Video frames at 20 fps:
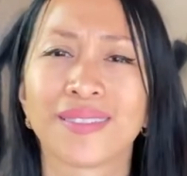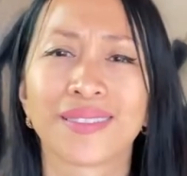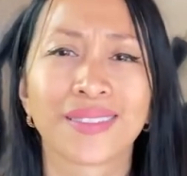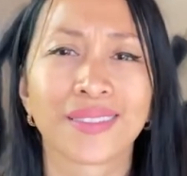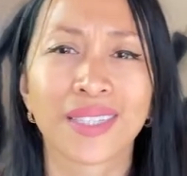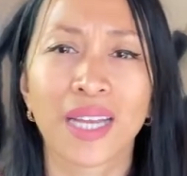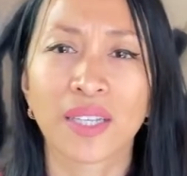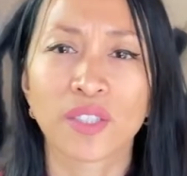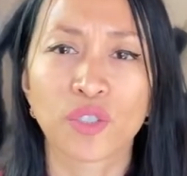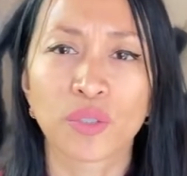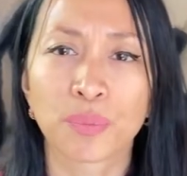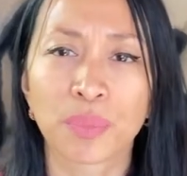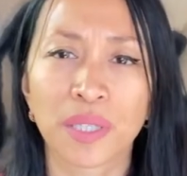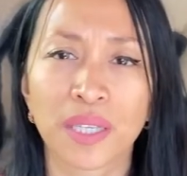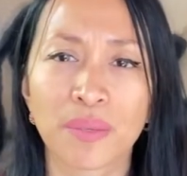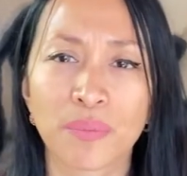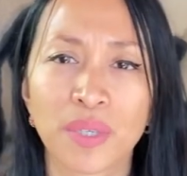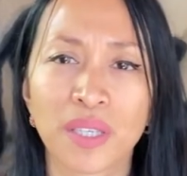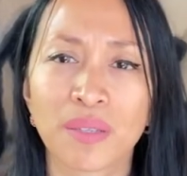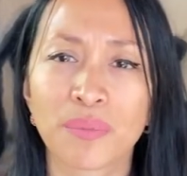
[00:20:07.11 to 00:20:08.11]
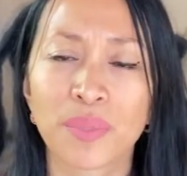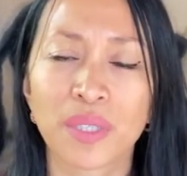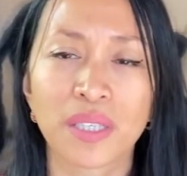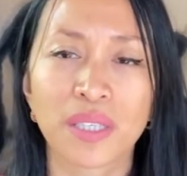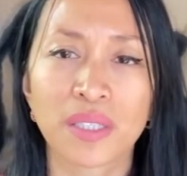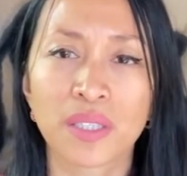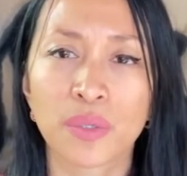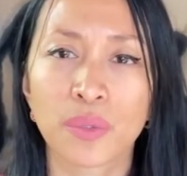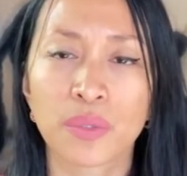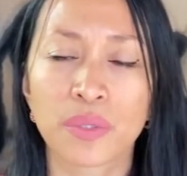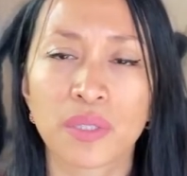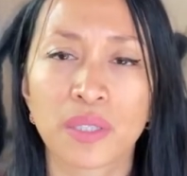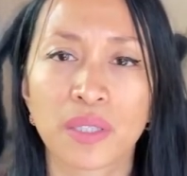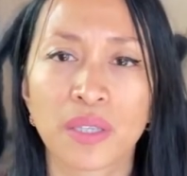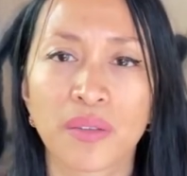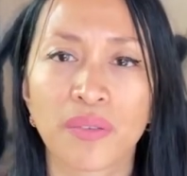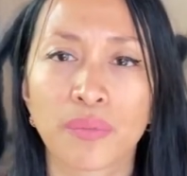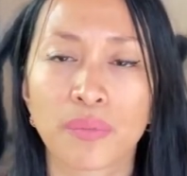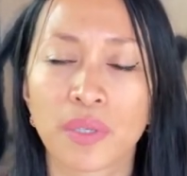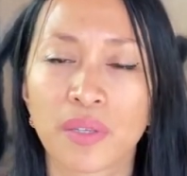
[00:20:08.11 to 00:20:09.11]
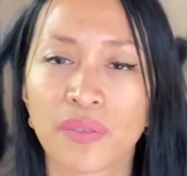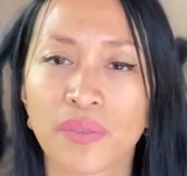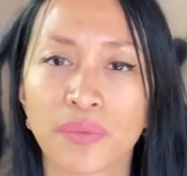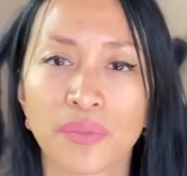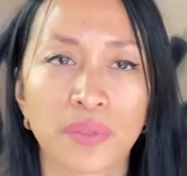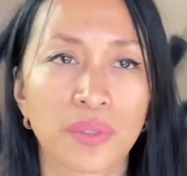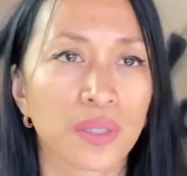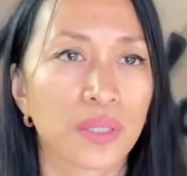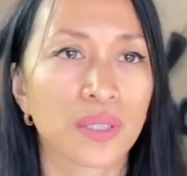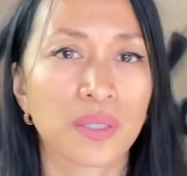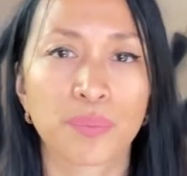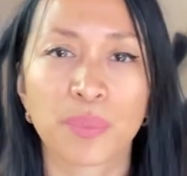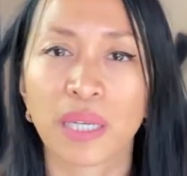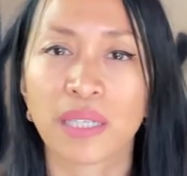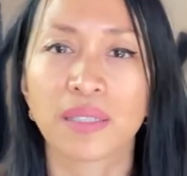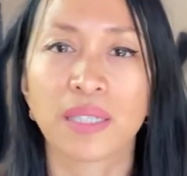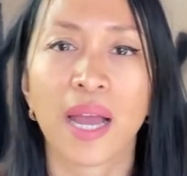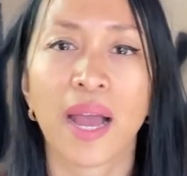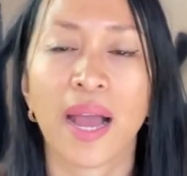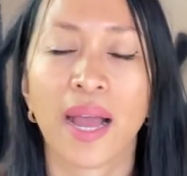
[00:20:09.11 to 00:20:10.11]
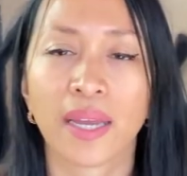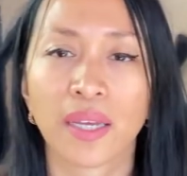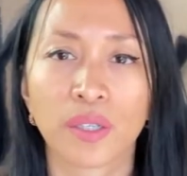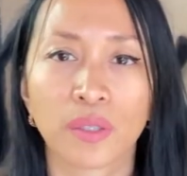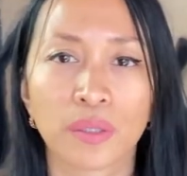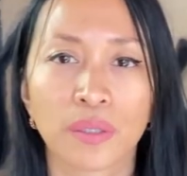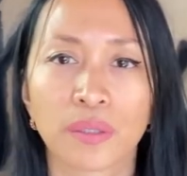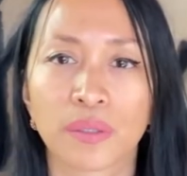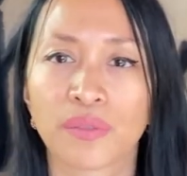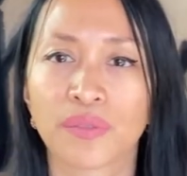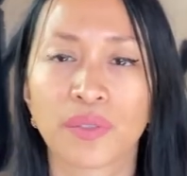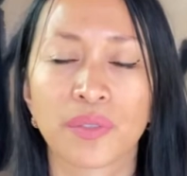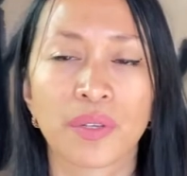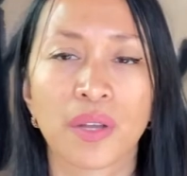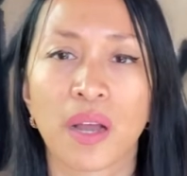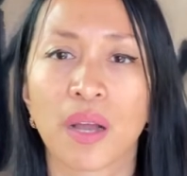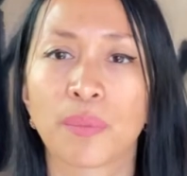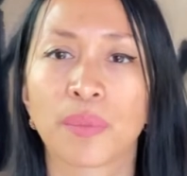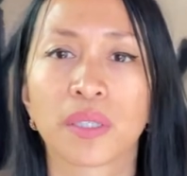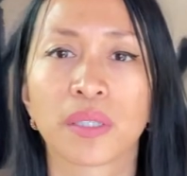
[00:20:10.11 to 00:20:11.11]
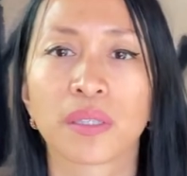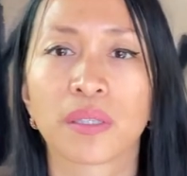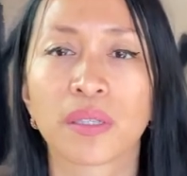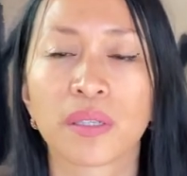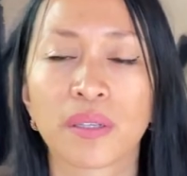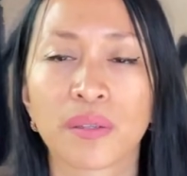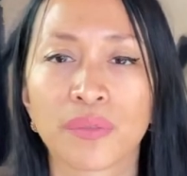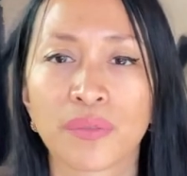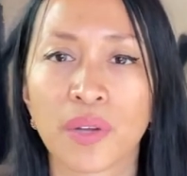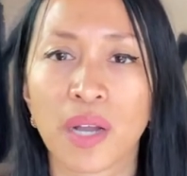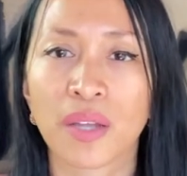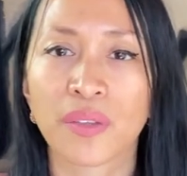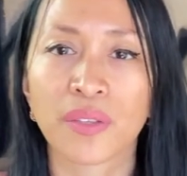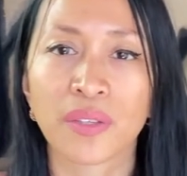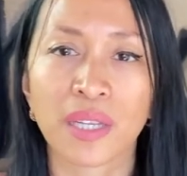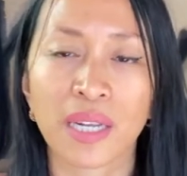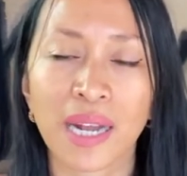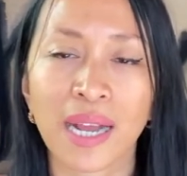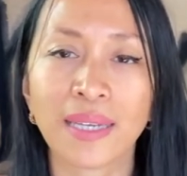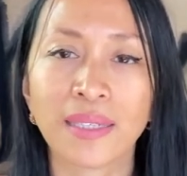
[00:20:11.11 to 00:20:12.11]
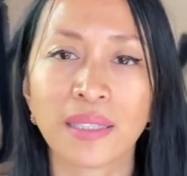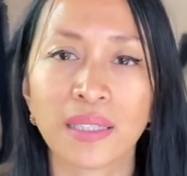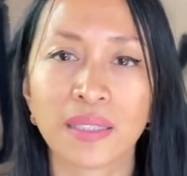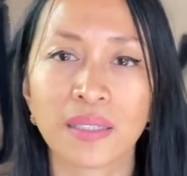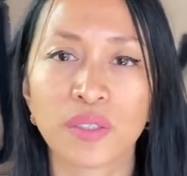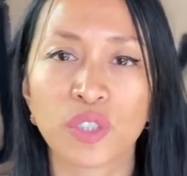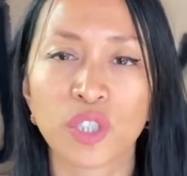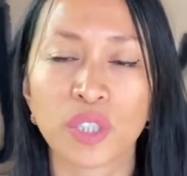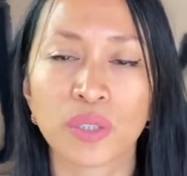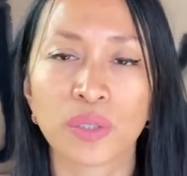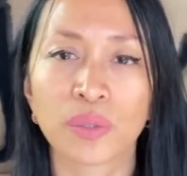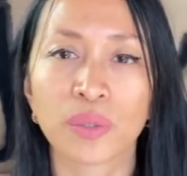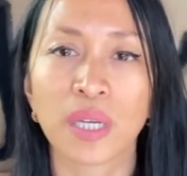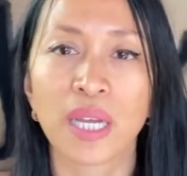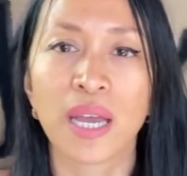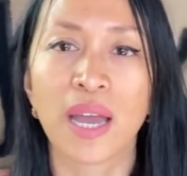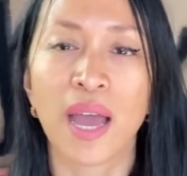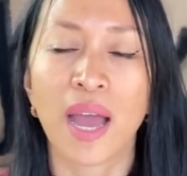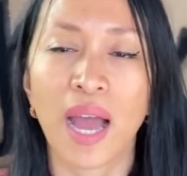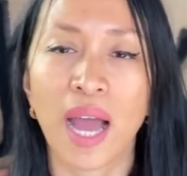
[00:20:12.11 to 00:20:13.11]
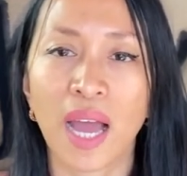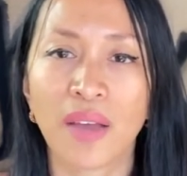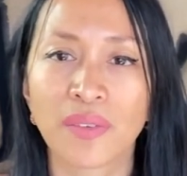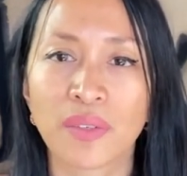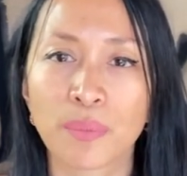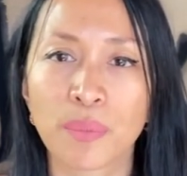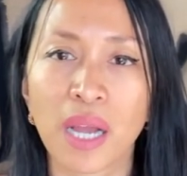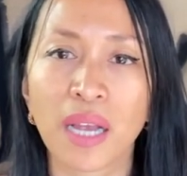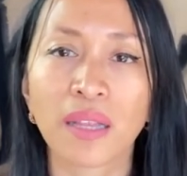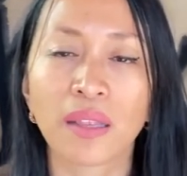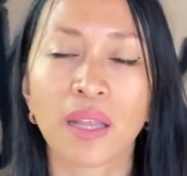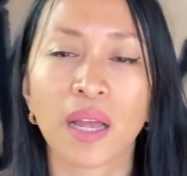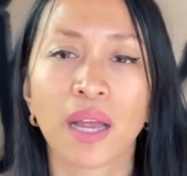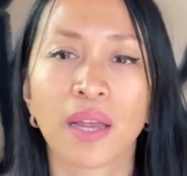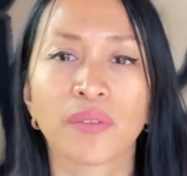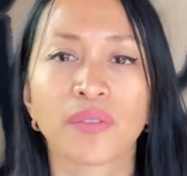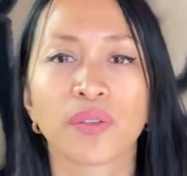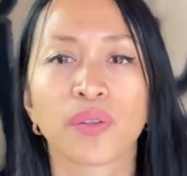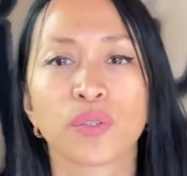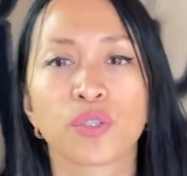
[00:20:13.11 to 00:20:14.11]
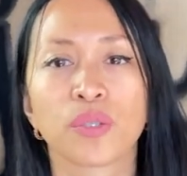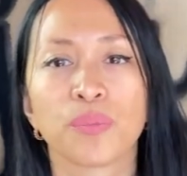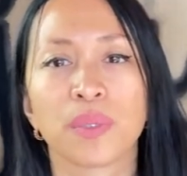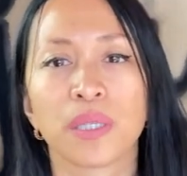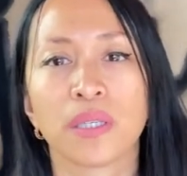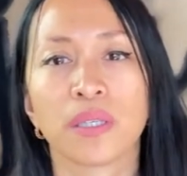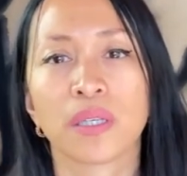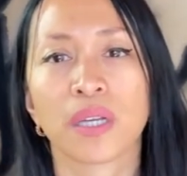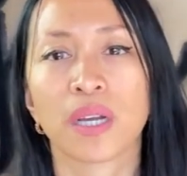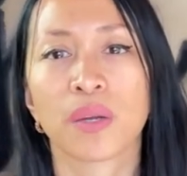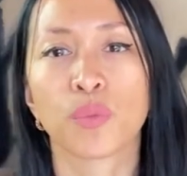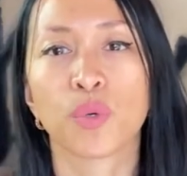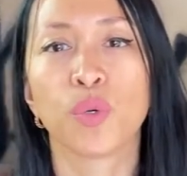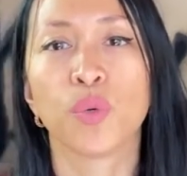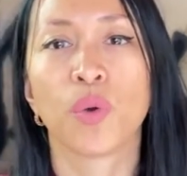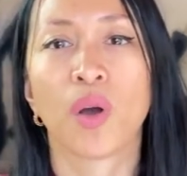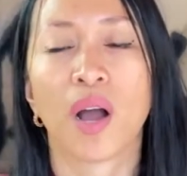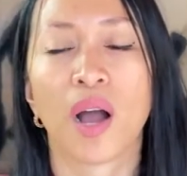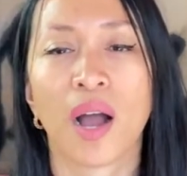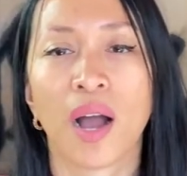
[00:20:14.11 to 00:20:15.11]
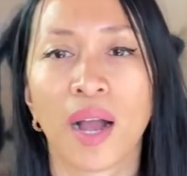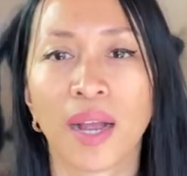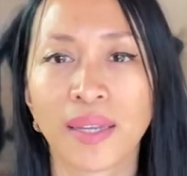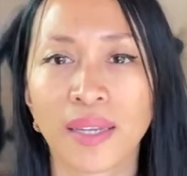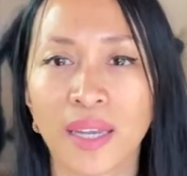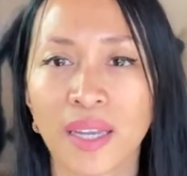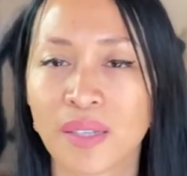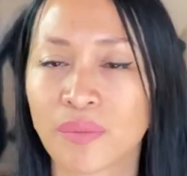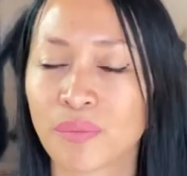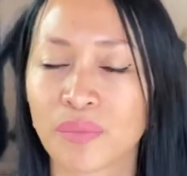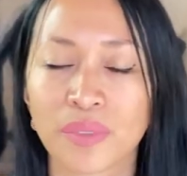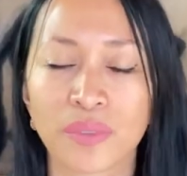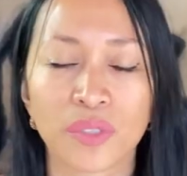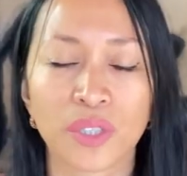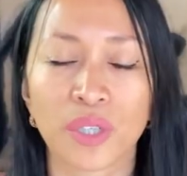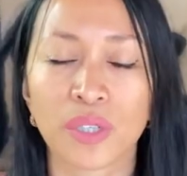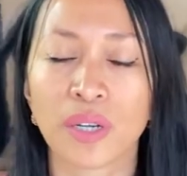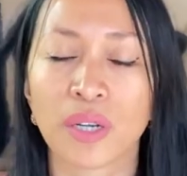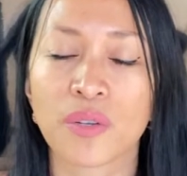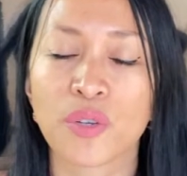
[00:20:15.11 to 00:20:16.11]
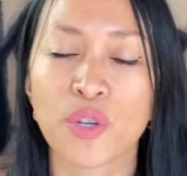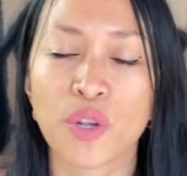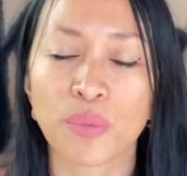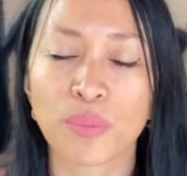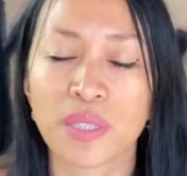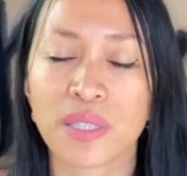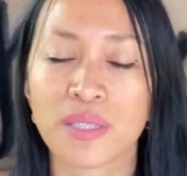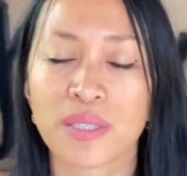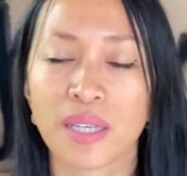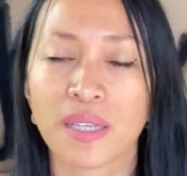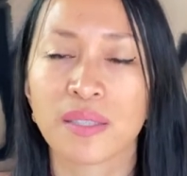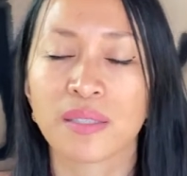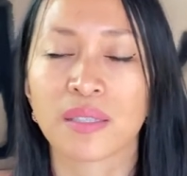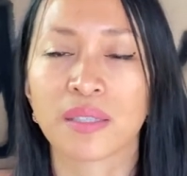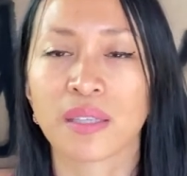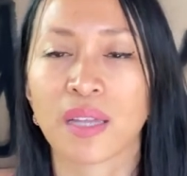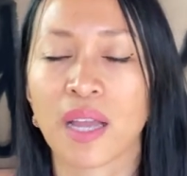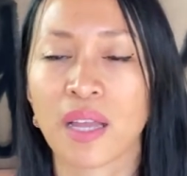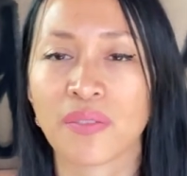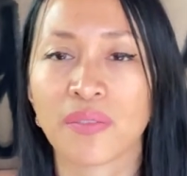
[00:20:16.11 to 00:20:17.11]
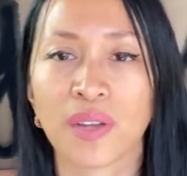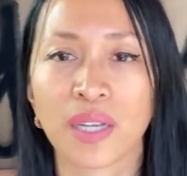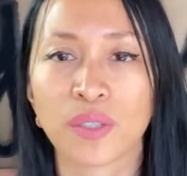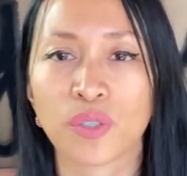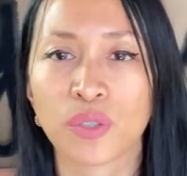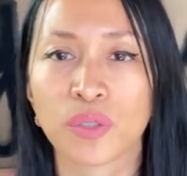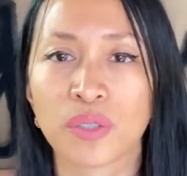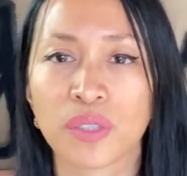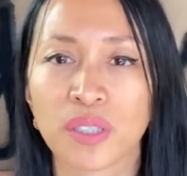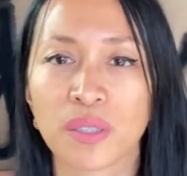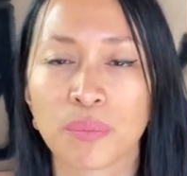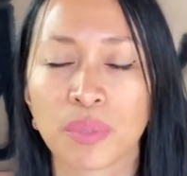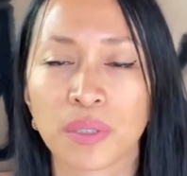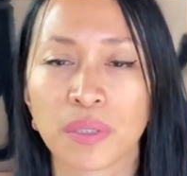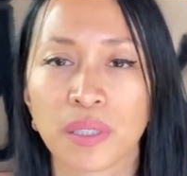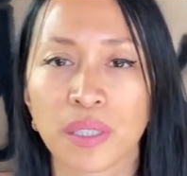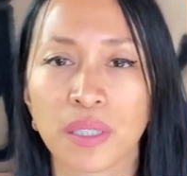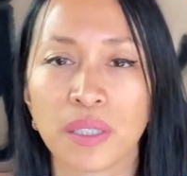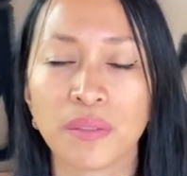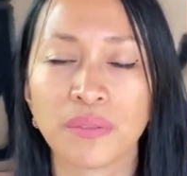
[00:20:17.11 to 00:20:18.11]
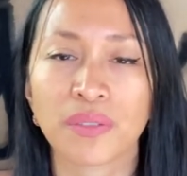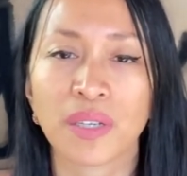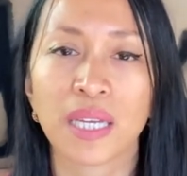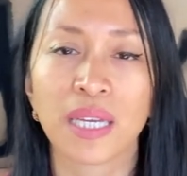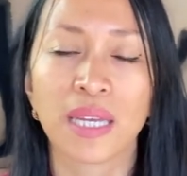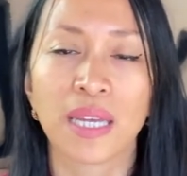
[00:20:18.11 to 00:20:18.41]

Not to blame him, because he was a spectacular, phenomenal father that I needed to have in my life to become who I am. There are no mistakes in life, I truly believe.